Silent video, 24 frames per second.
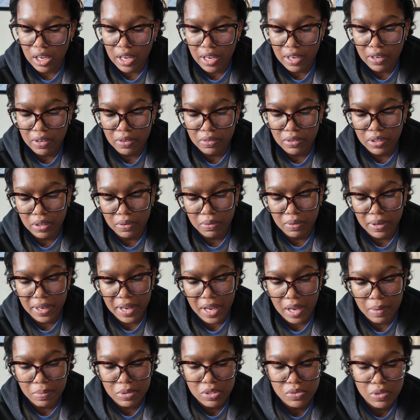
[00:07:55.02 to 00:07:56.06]
I don't know what
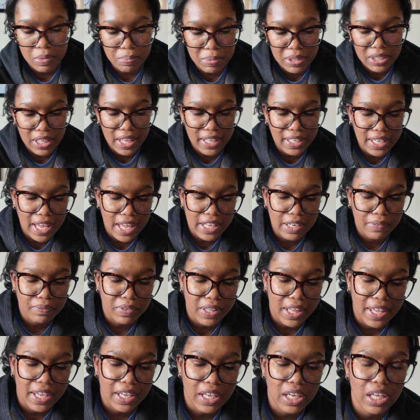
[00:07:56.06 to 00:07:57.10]
happened to it, but like kind of
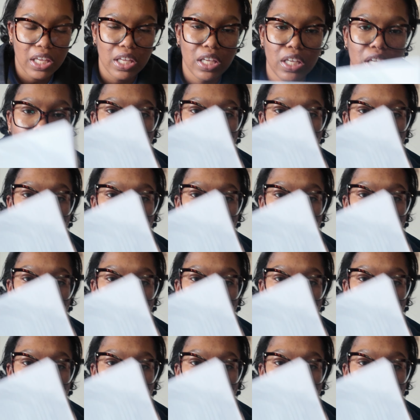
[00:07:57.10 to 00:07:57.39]
like,